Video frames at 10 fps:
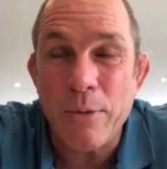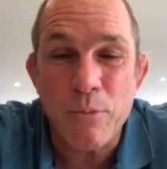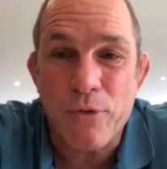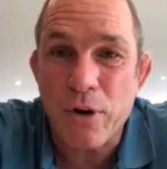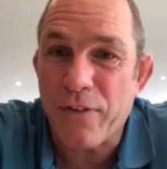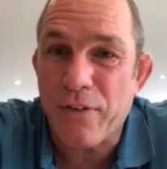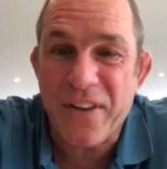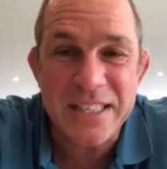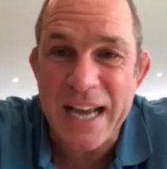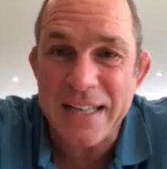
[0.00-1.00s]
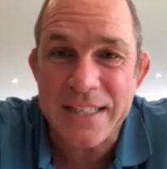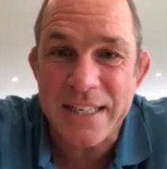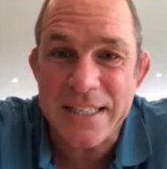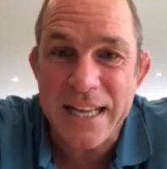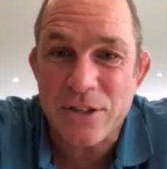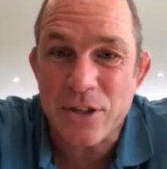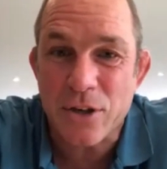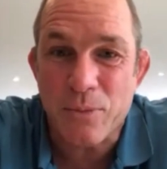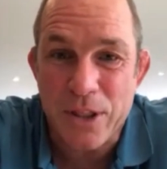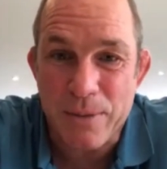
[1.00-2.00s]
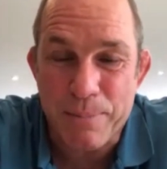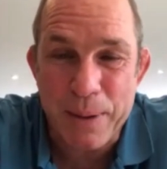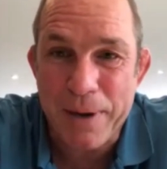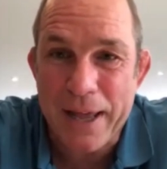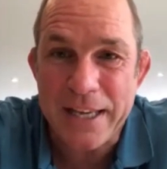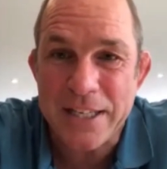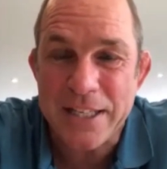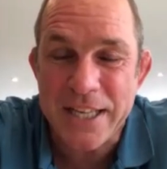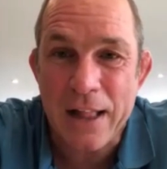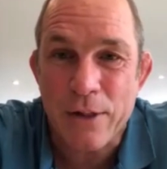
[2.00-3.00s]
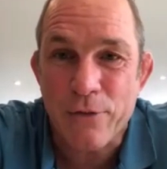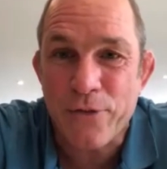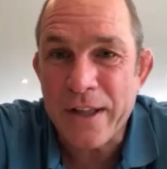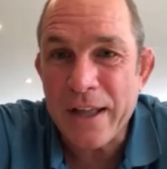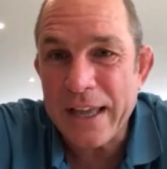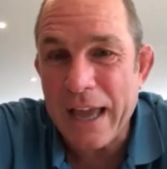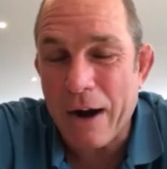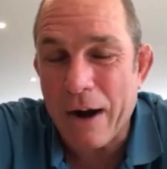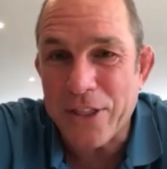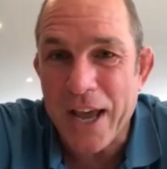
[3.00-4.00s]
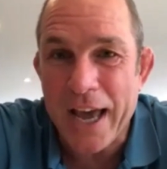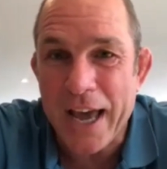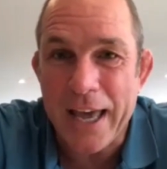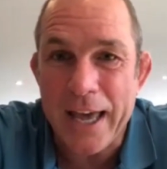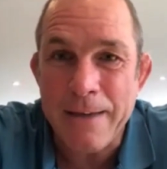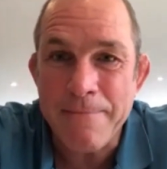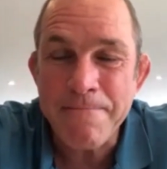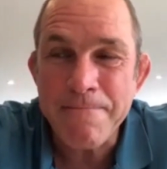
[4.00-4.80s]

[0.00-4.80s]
we've got a fantastic setup with people like yourself, Gareth Dyer.